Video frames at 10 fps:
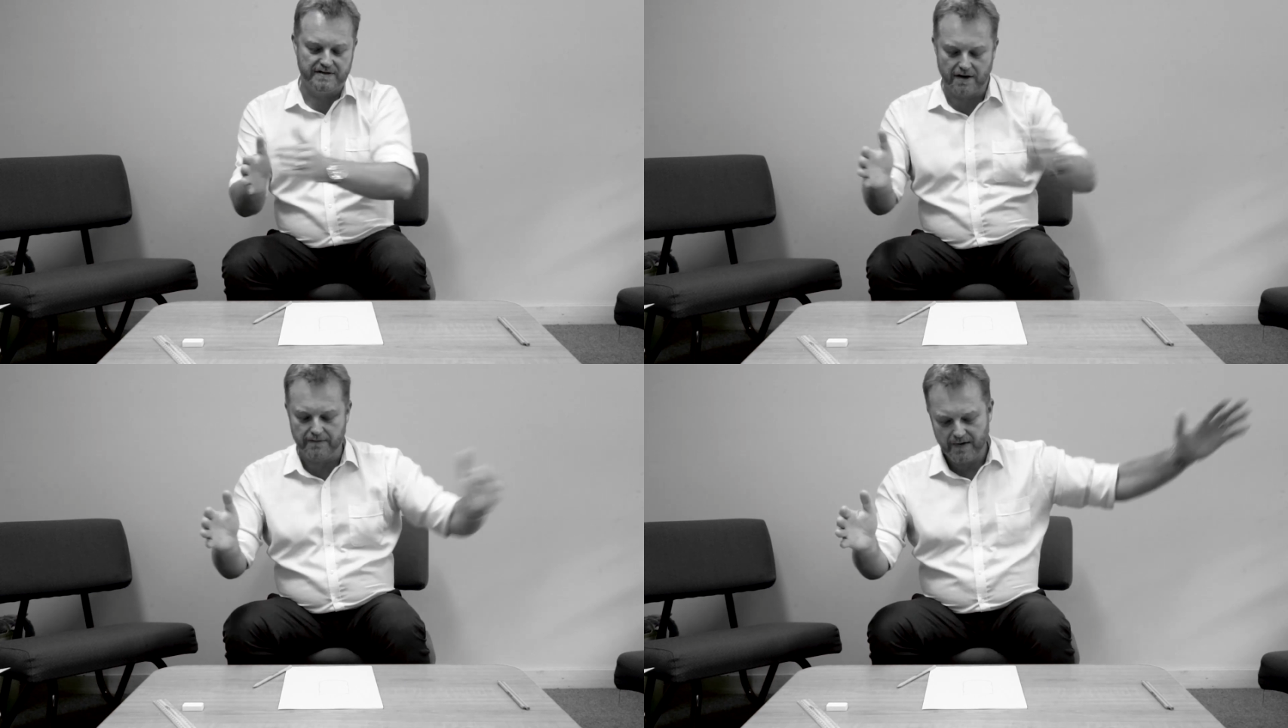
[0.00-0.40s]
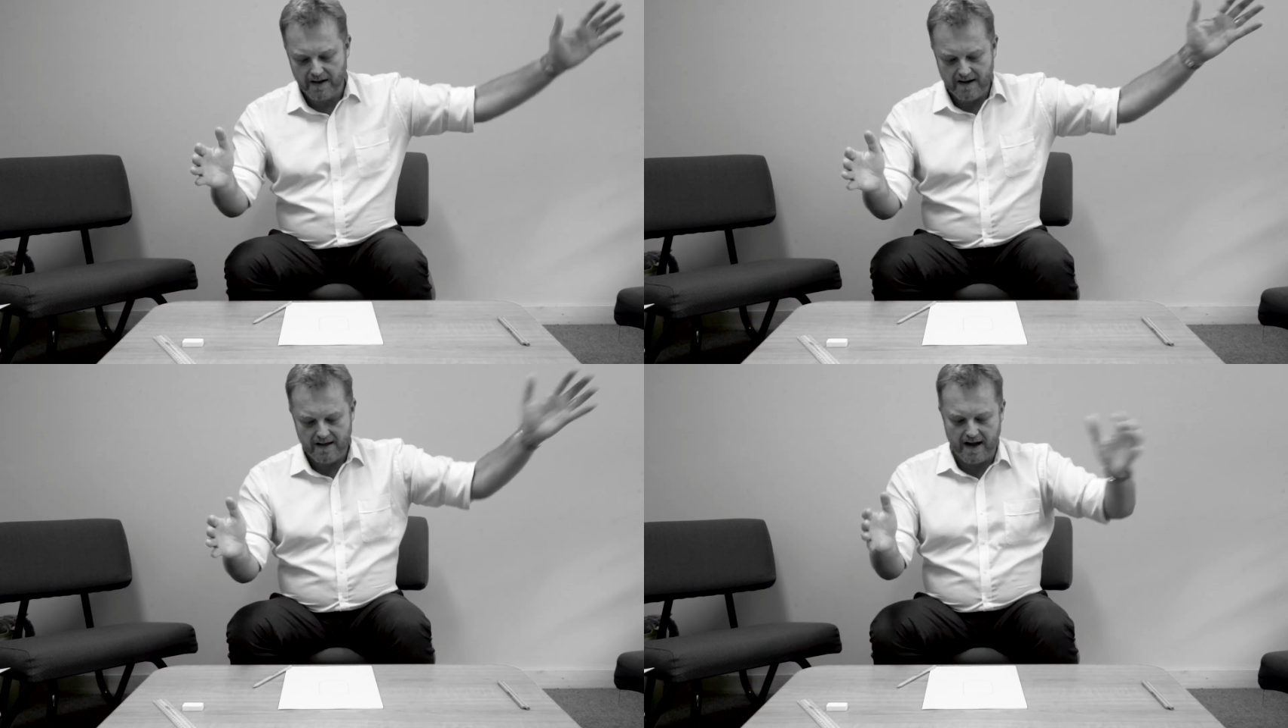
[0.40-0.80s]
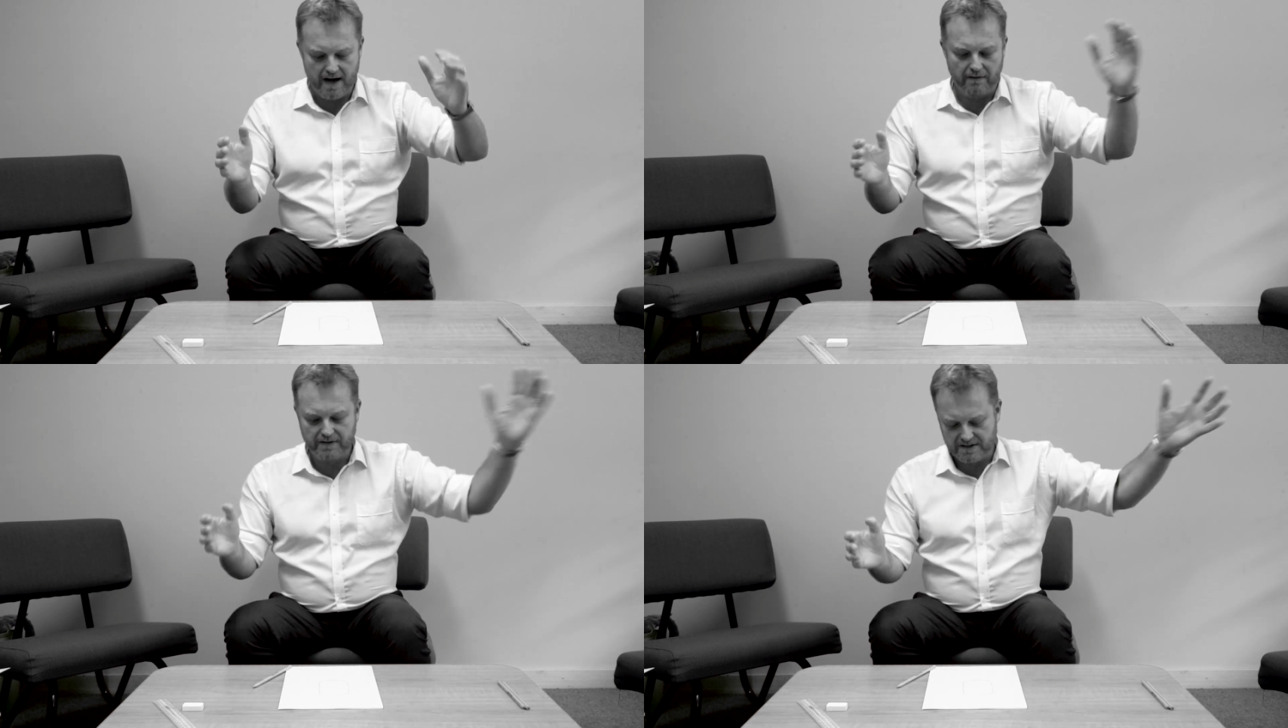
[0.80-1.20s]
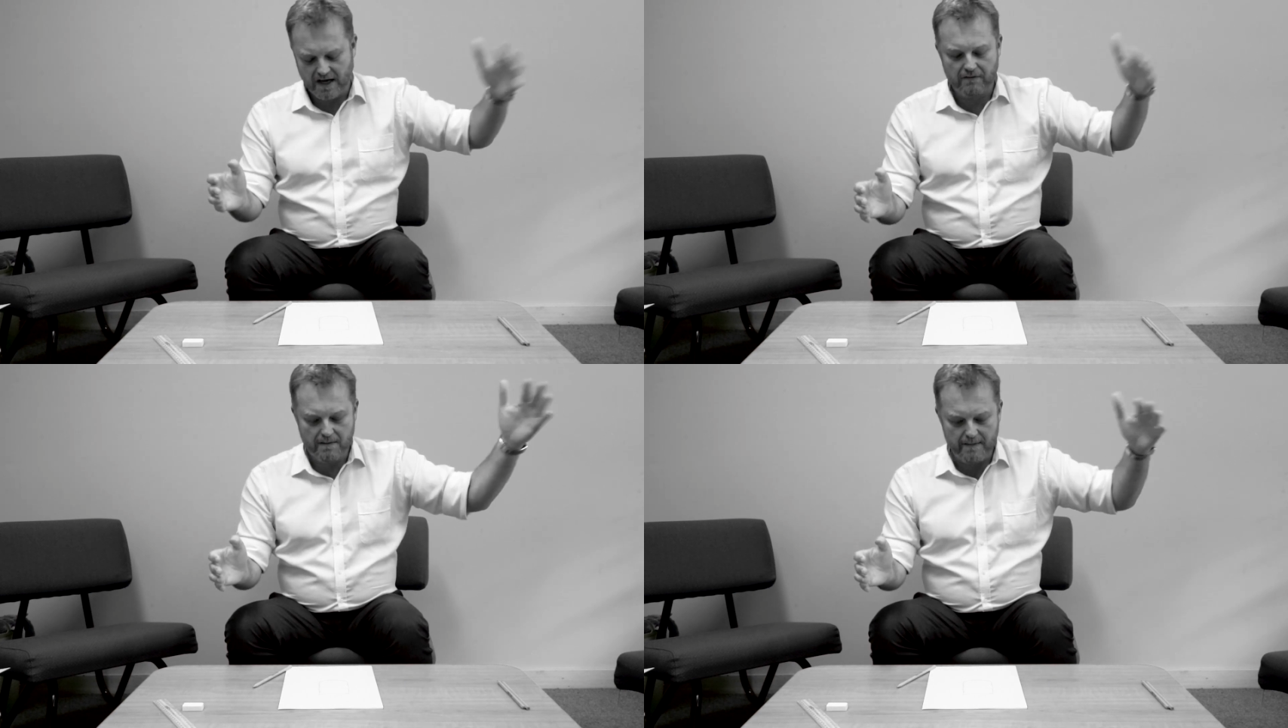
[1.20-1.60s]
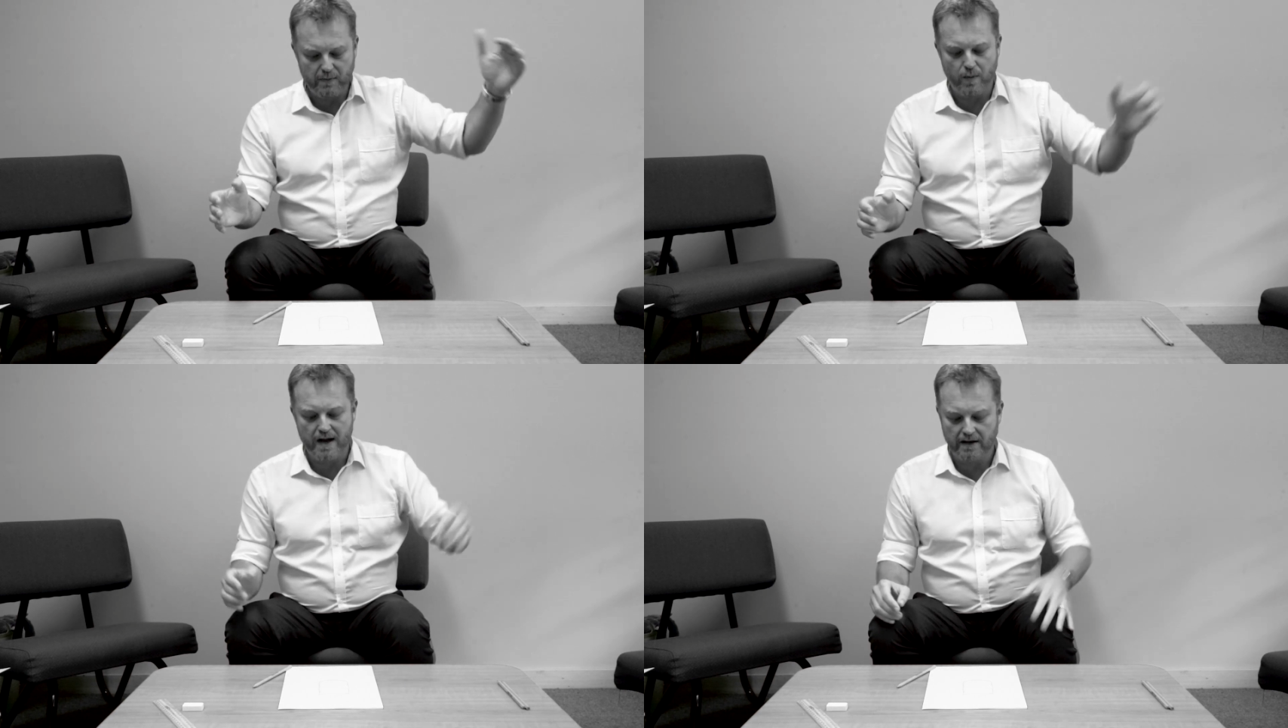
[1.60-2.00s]
So, and I'm just going to remember
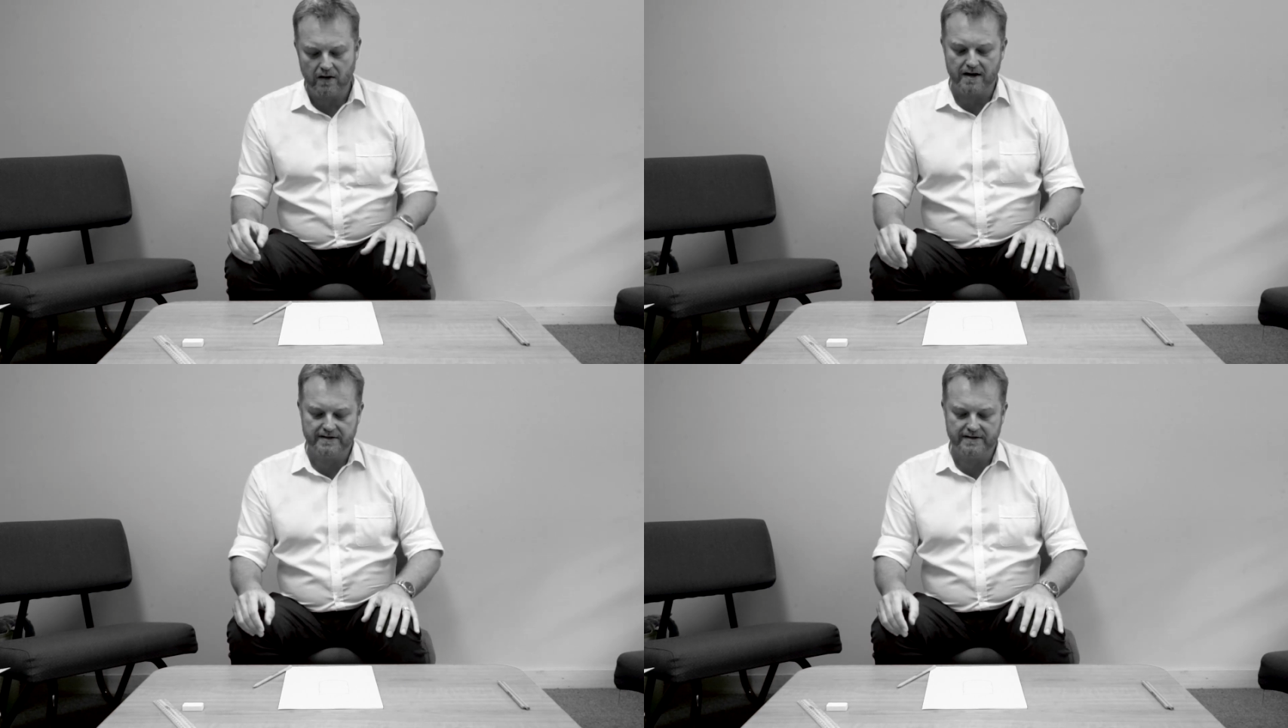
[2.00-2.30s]
where the light